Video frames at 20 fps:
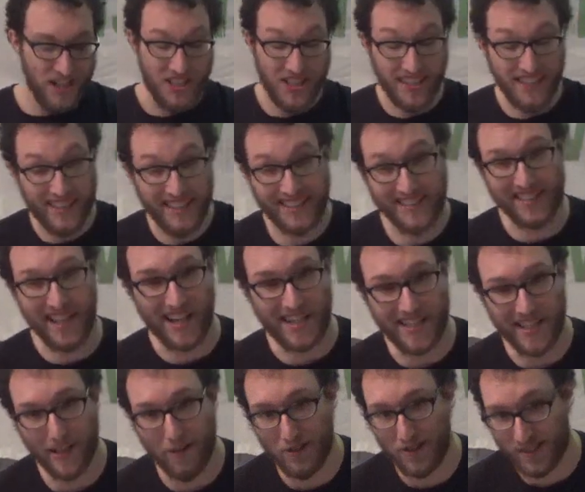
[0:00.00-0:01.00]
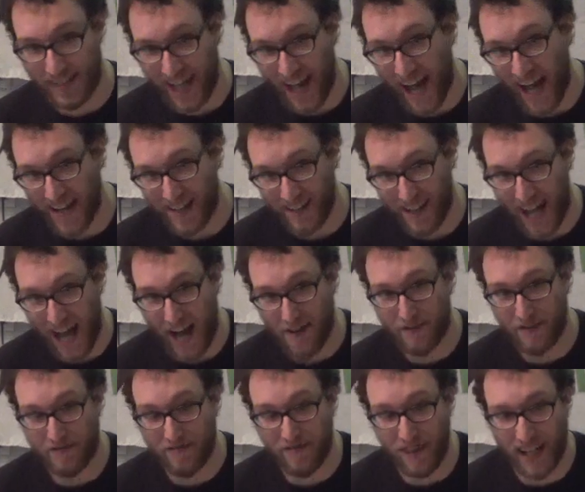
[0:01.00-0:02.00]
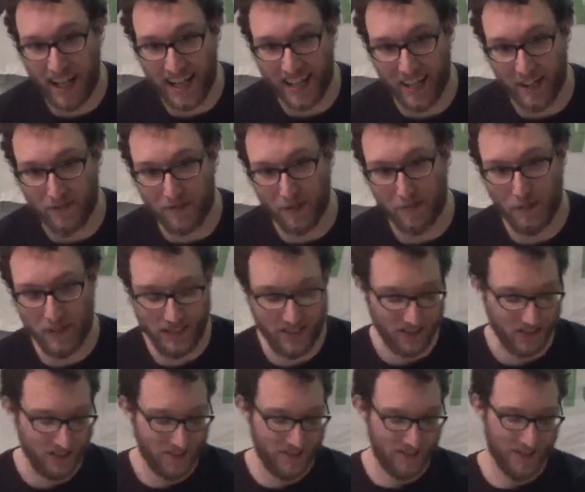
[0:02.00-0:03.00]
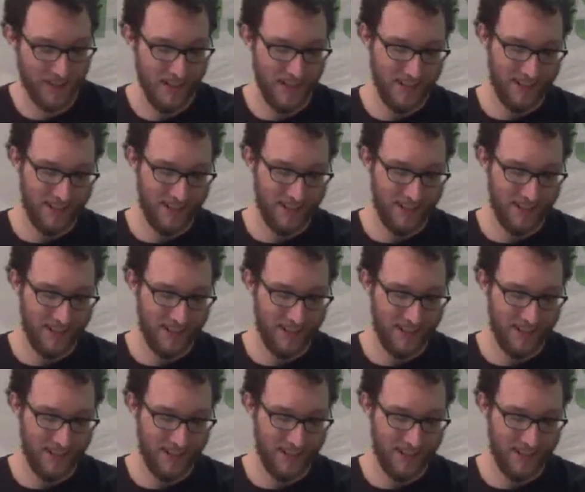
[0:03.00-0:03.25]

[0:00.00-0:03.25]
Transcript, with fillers: She did say she was an ad avid fan of the Beatles.